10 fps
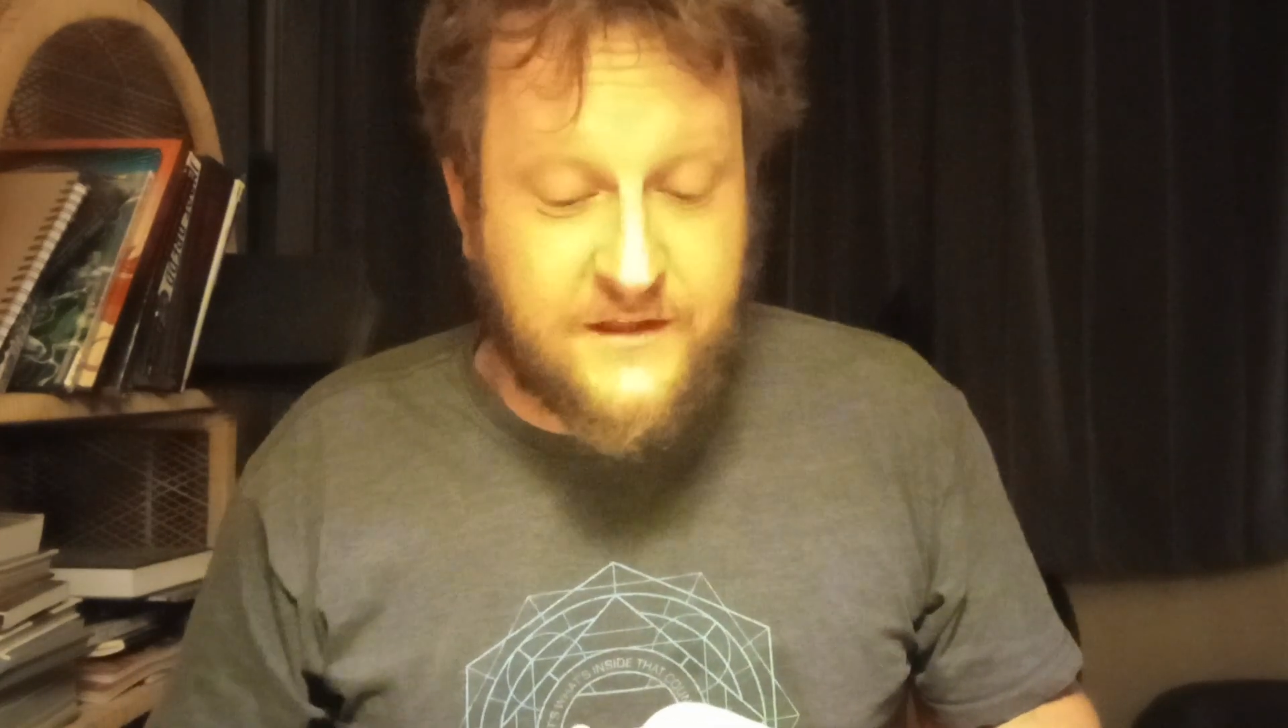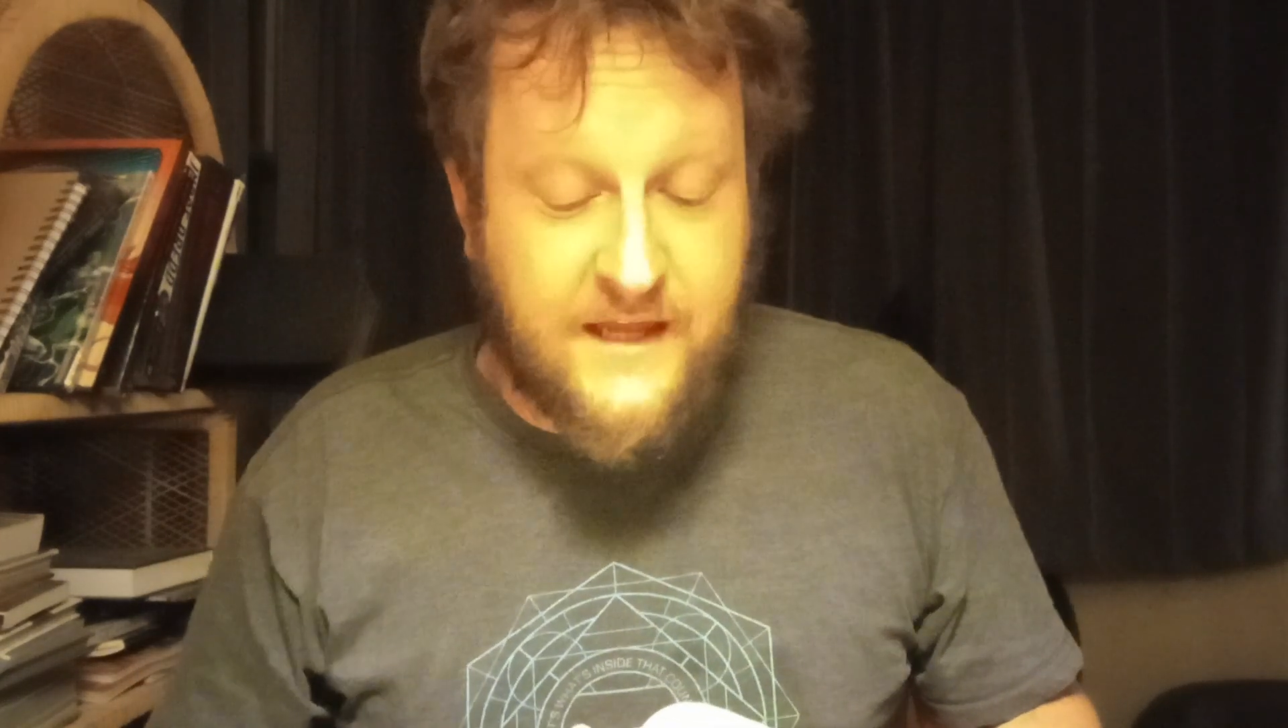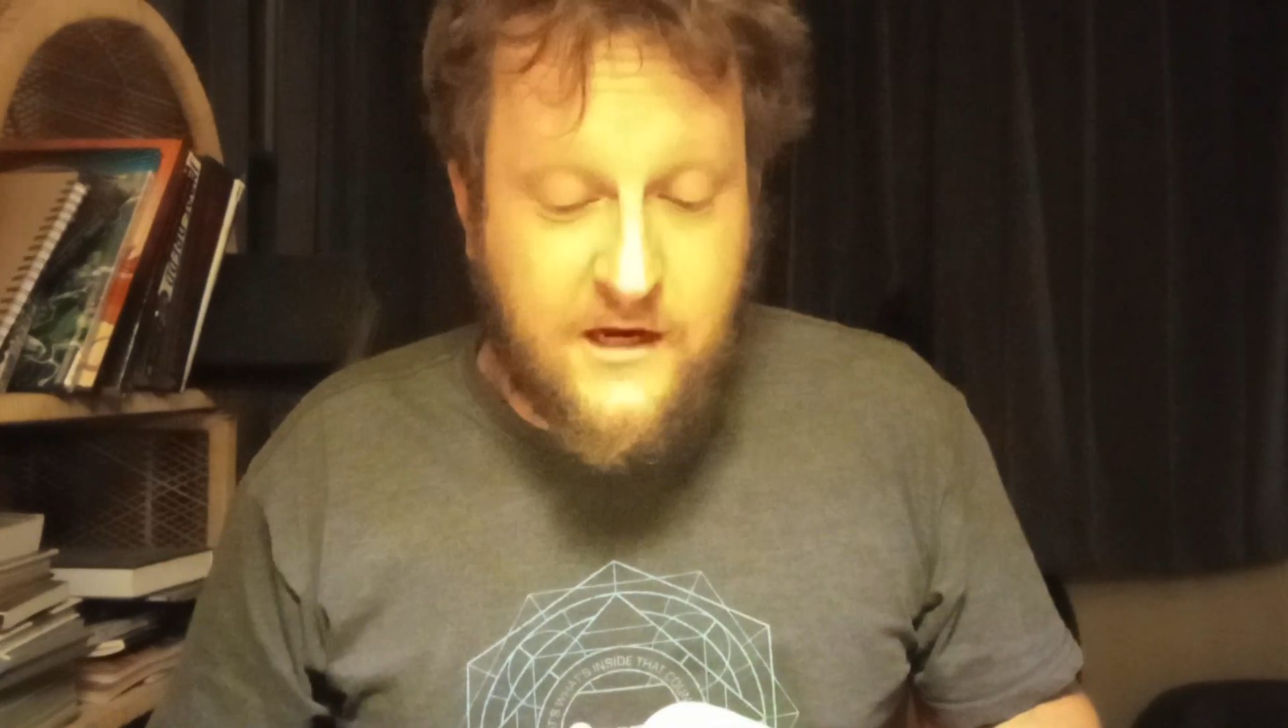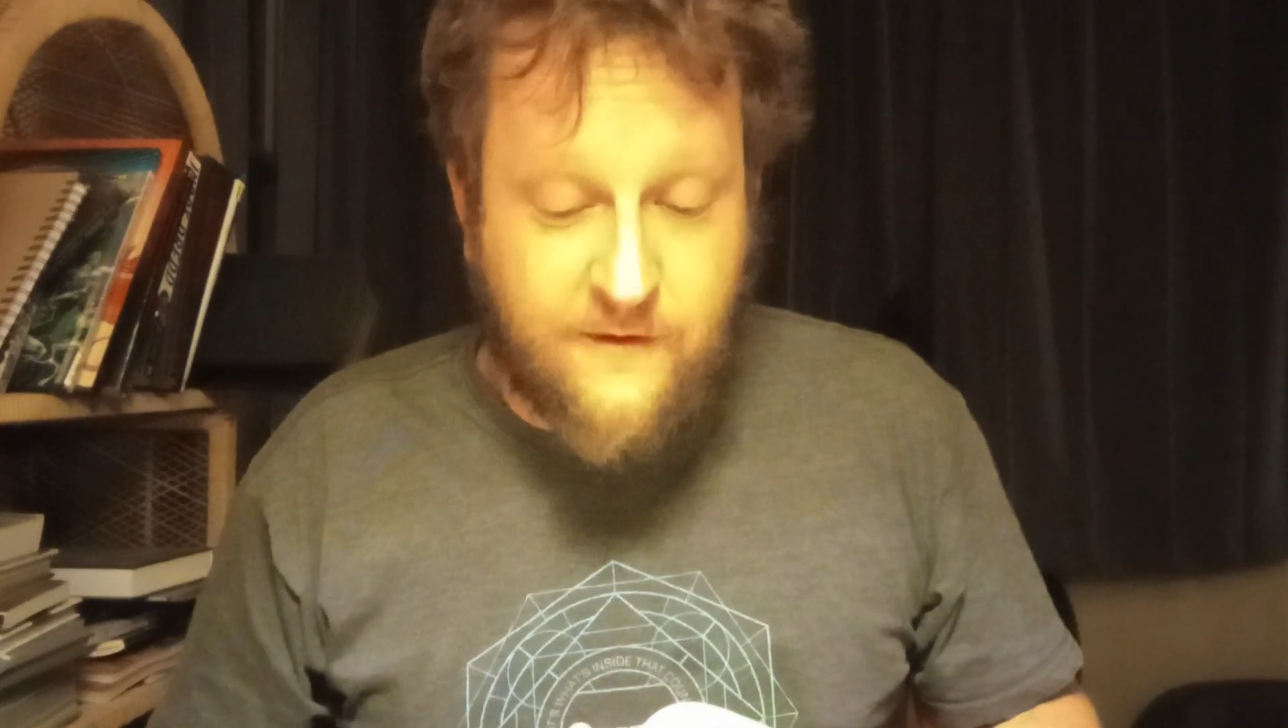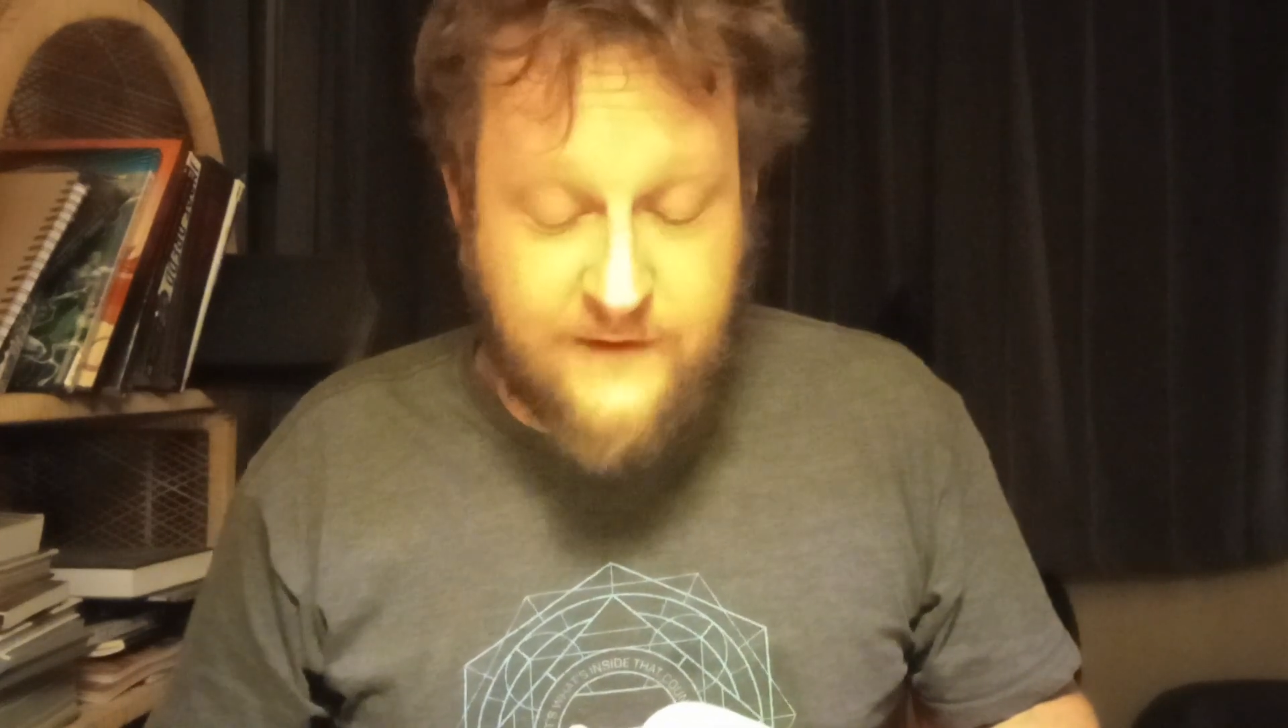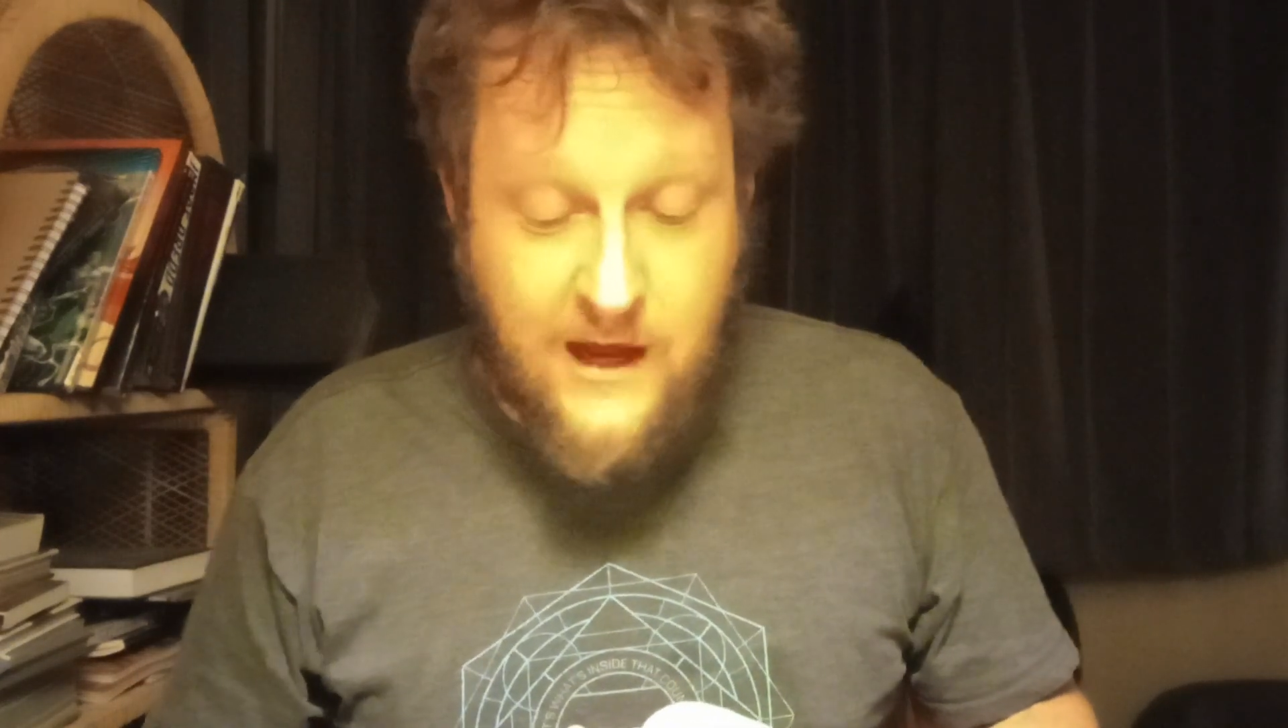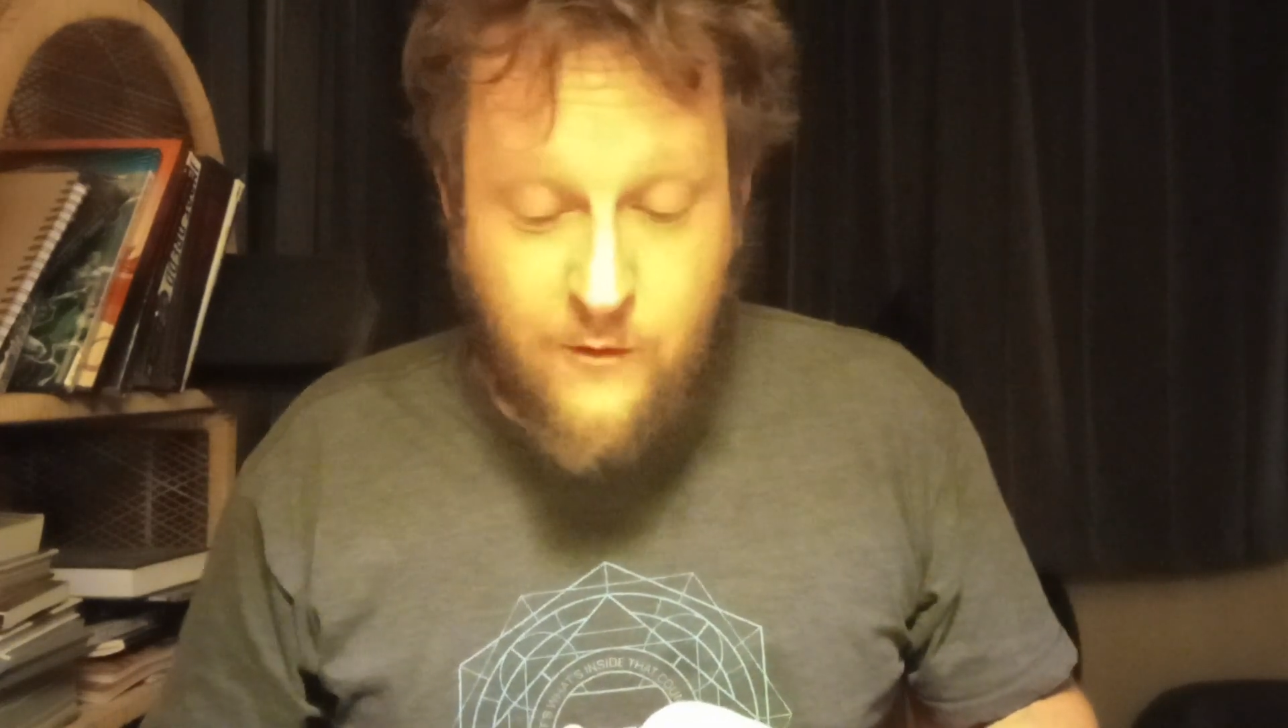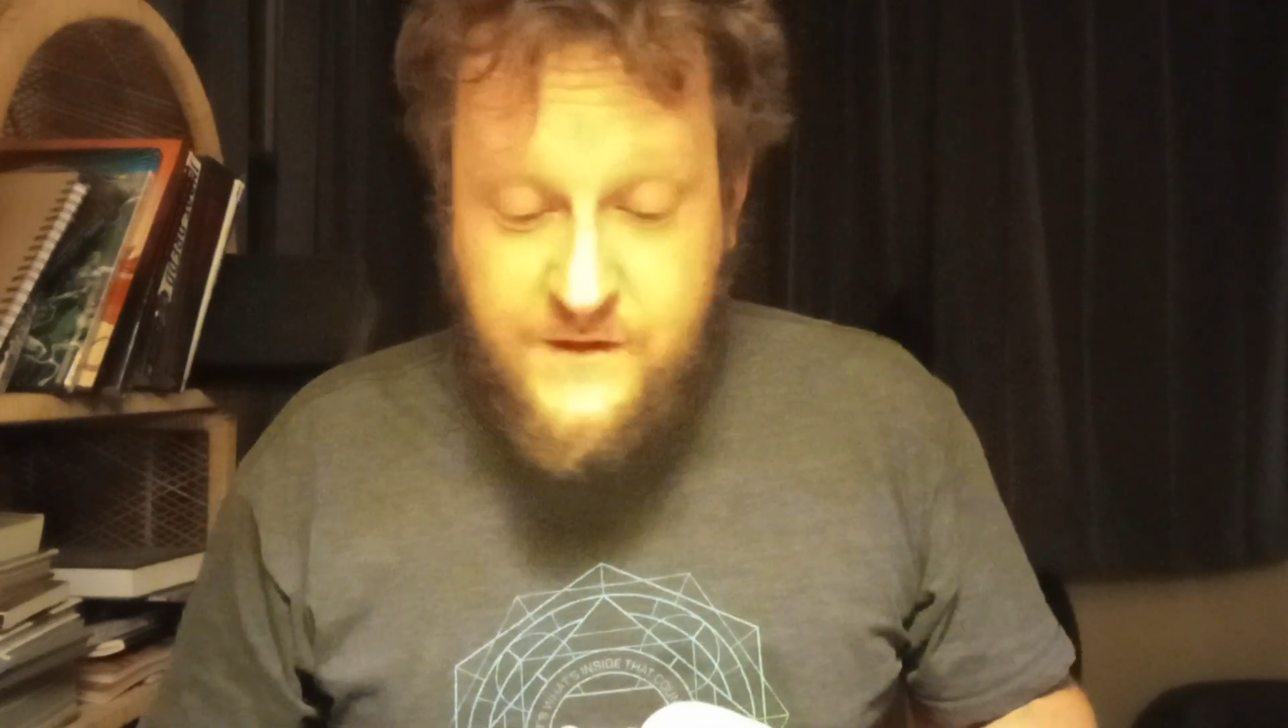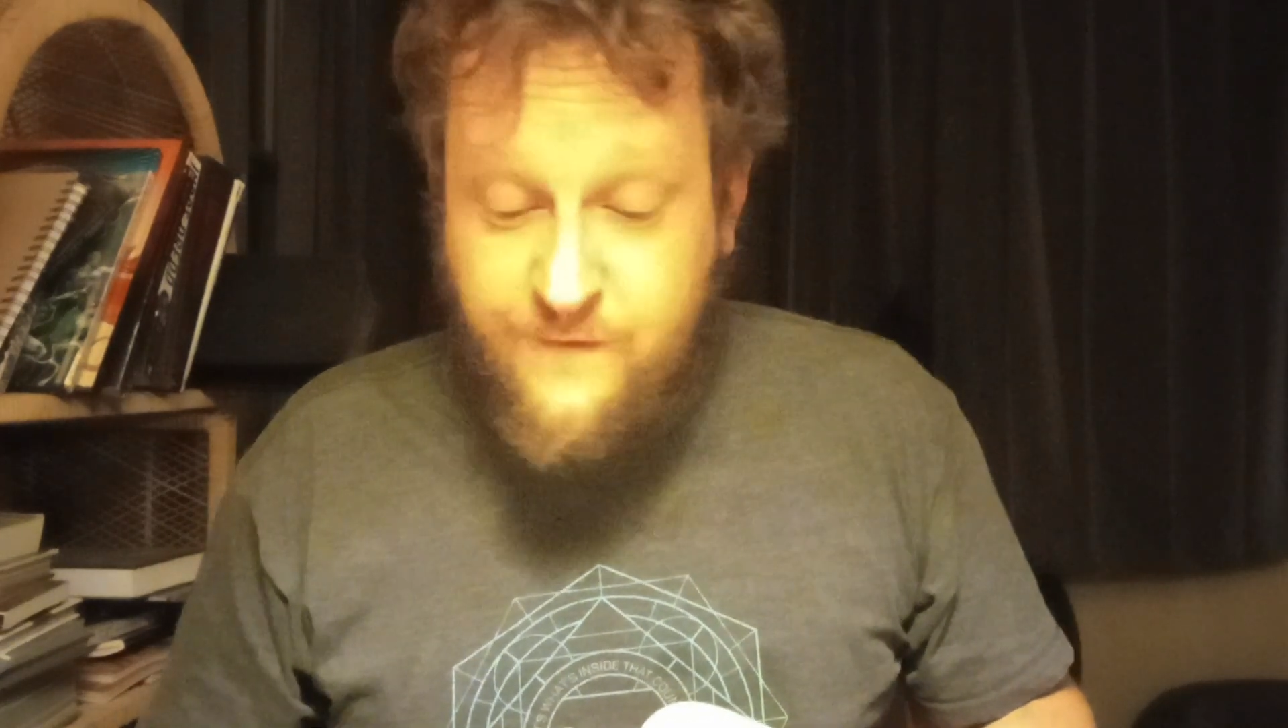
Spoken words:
linear flowers,